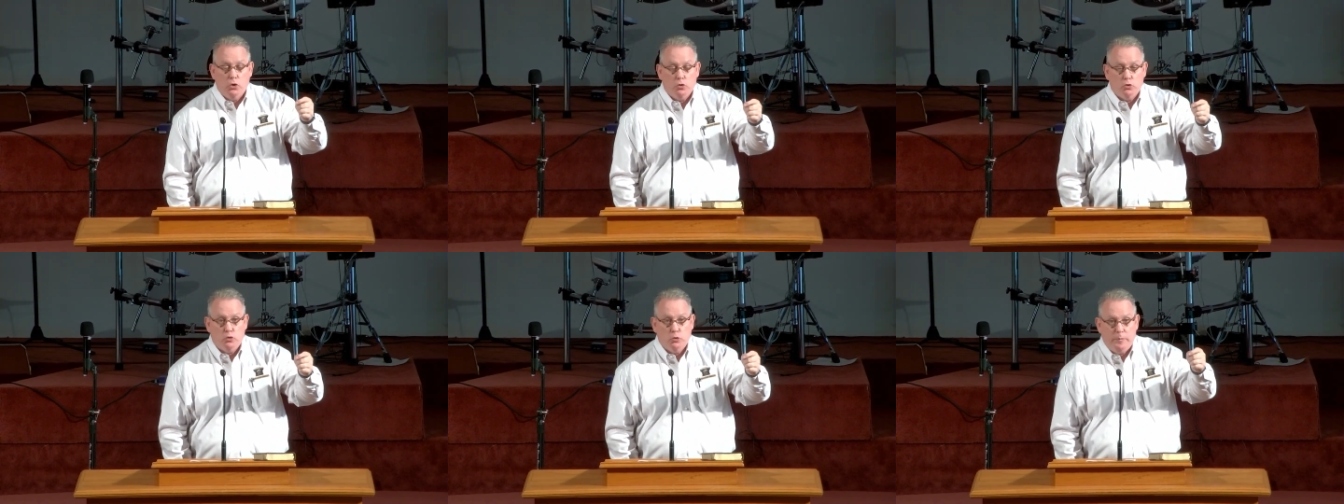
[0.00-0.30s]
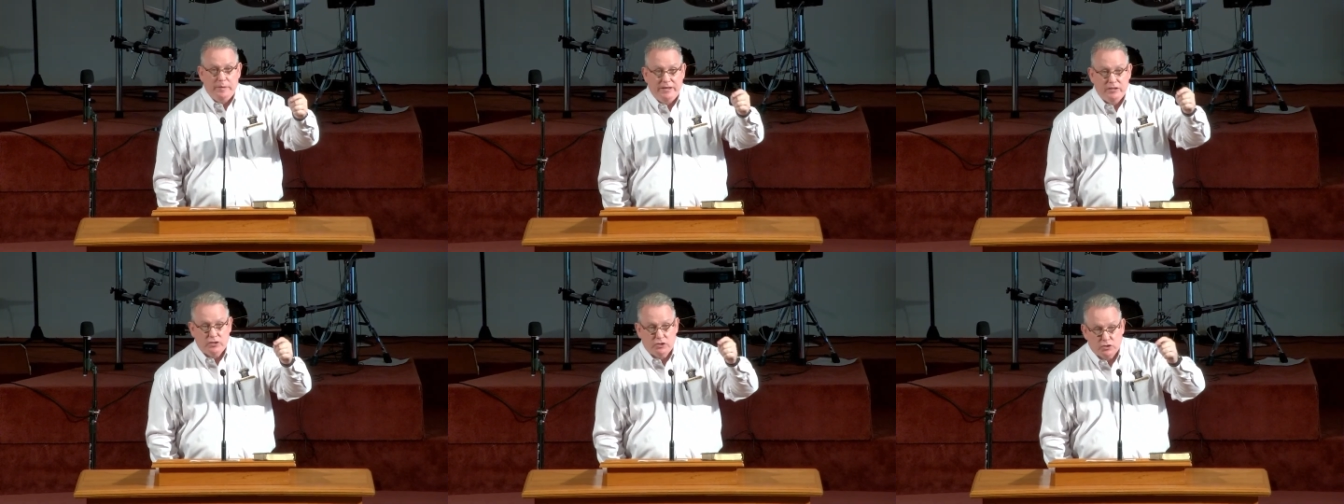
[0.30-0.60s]
to
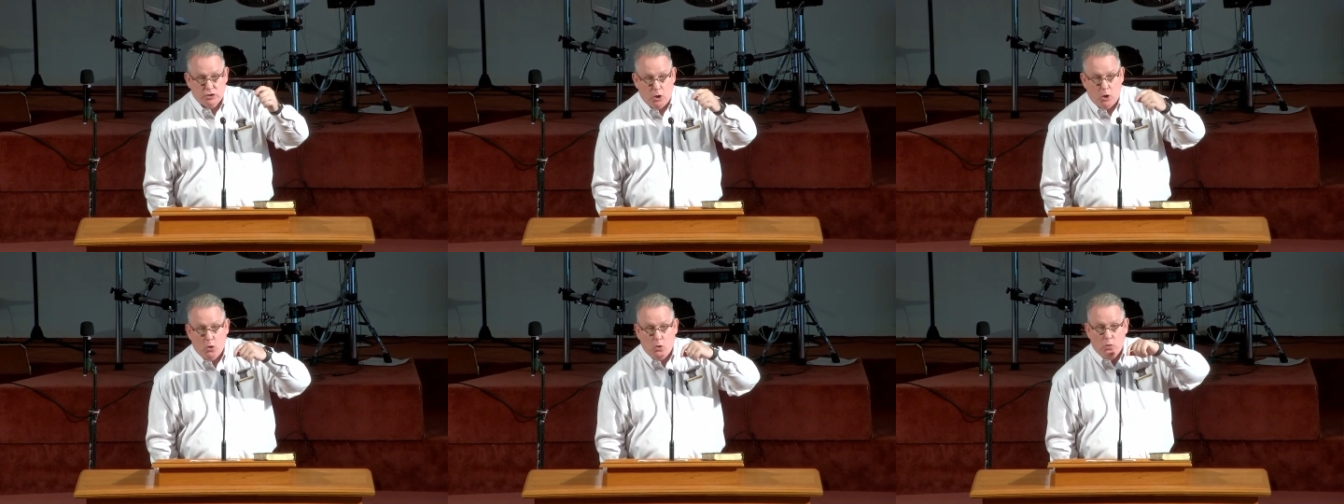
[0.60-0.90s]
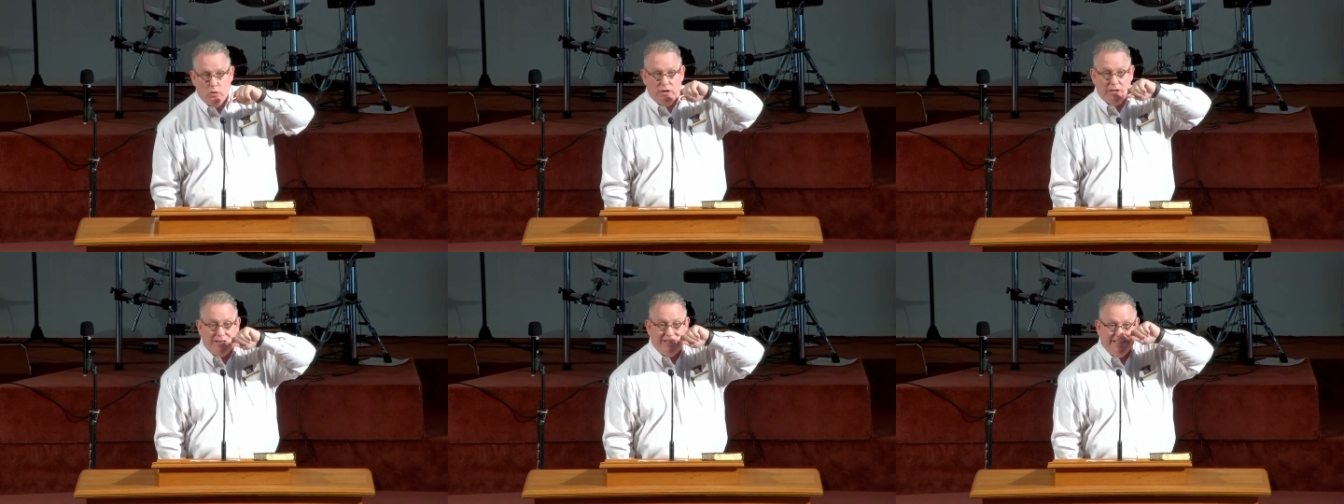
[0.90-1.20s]
be so
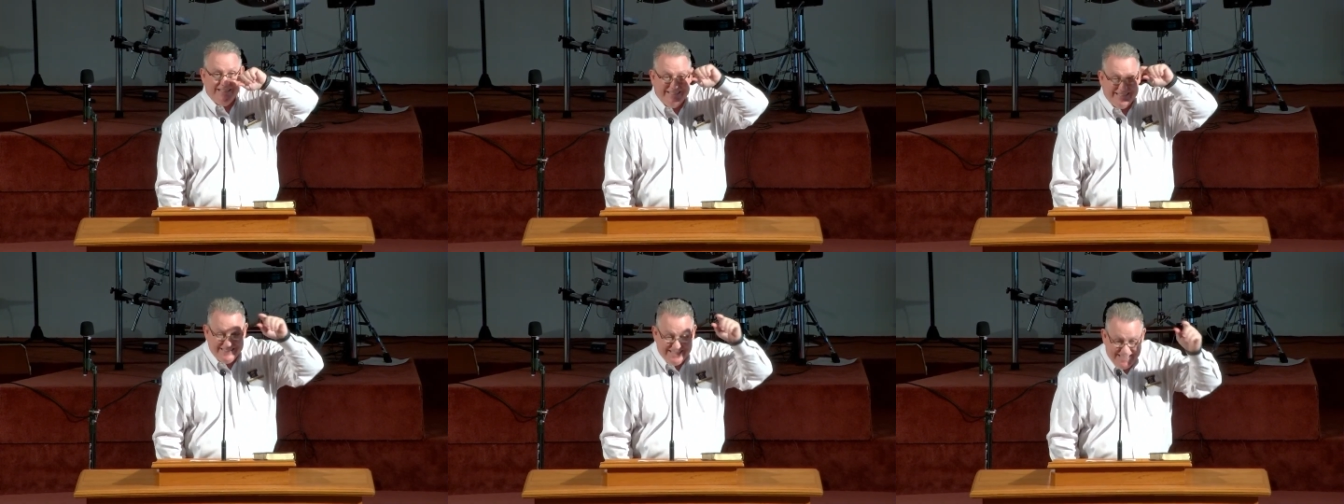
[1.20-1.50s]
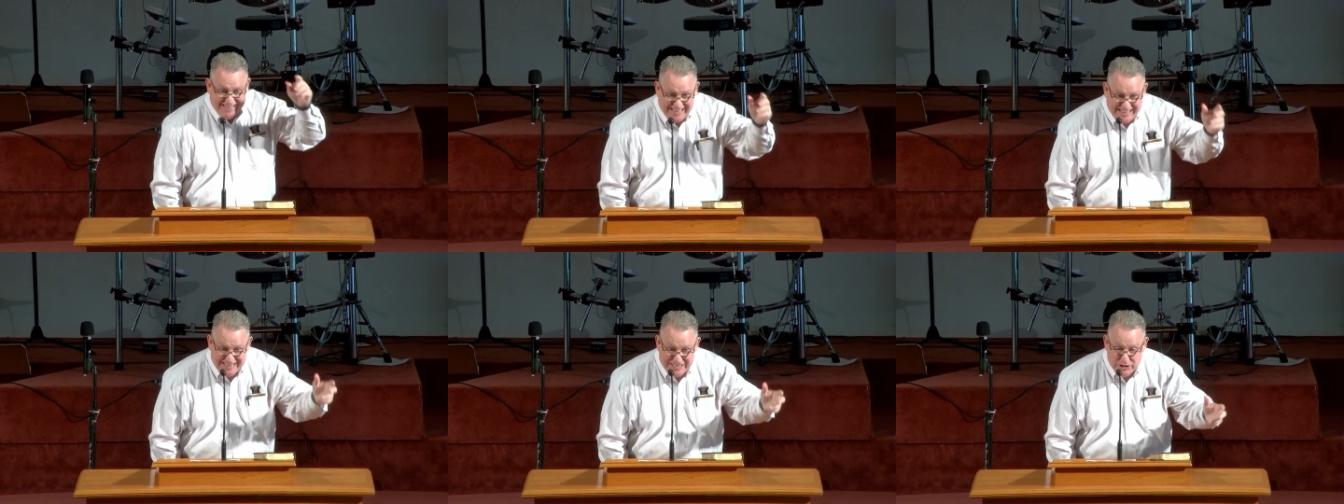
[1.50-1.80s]

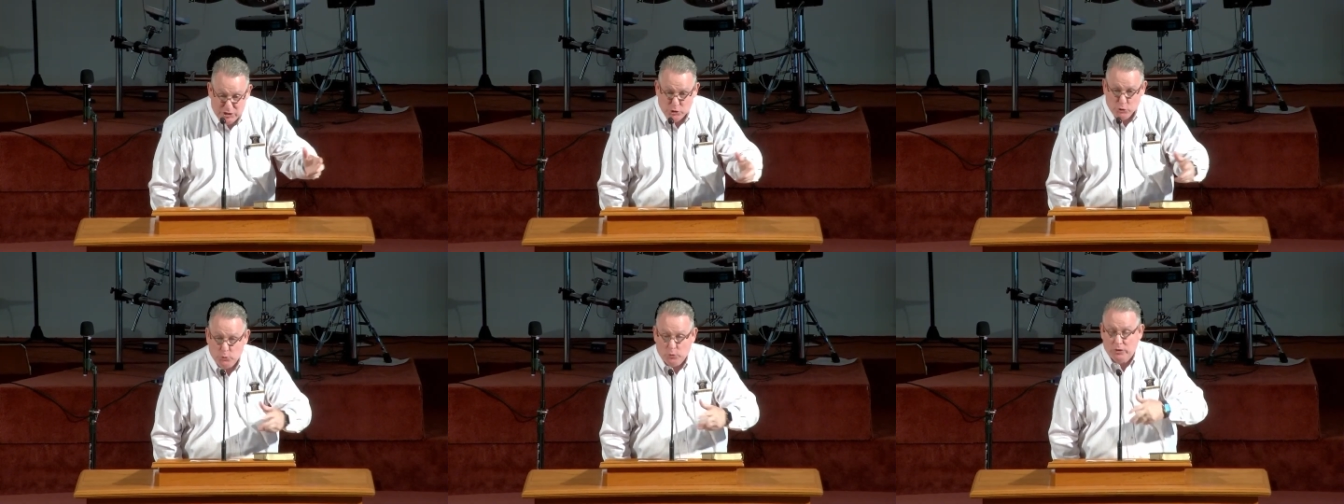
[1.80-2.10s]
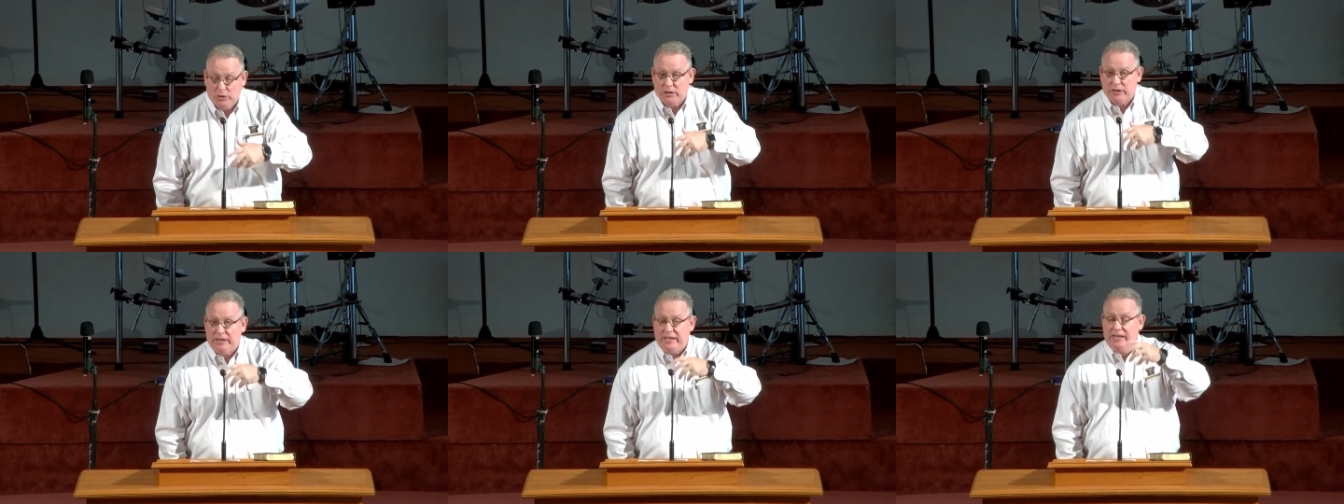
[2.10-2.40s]

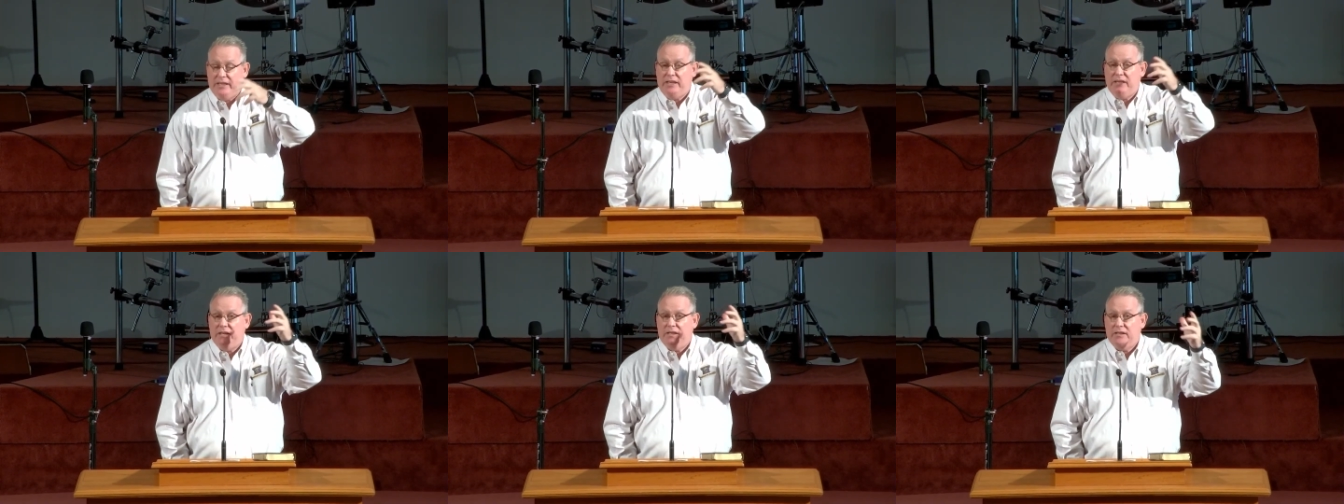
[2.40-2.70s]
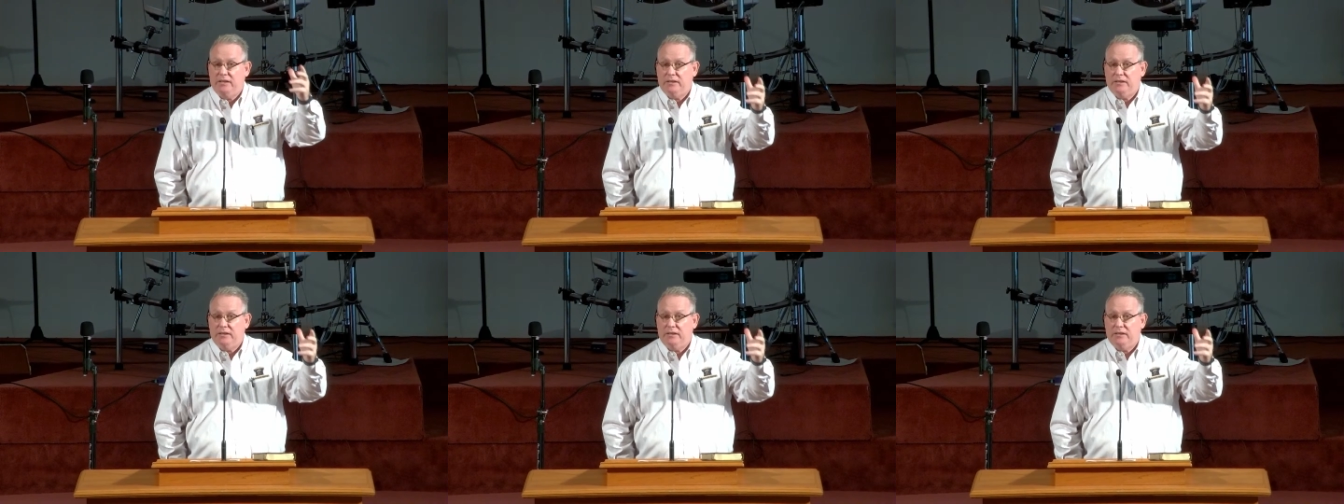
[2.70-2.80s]
continually